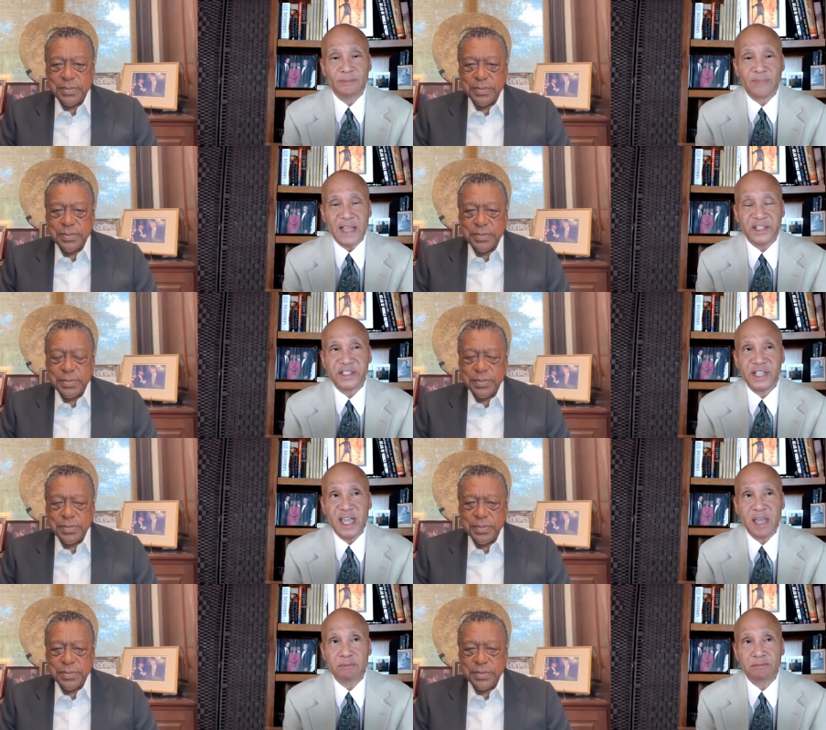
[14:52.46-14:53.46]
Speaker 1: that
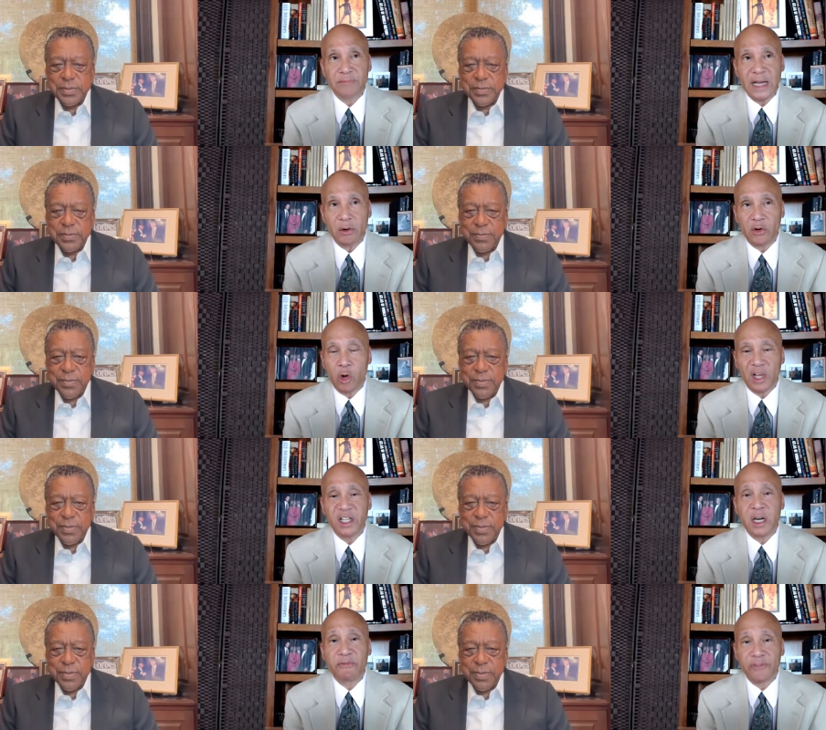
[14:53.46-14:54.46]
same I would call it
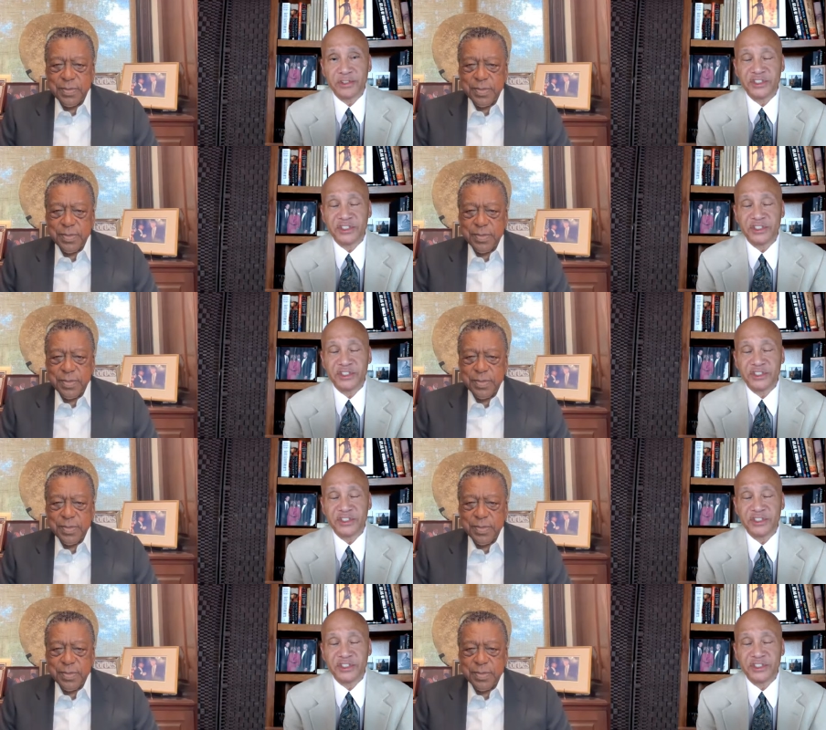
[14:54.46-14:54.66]
comfort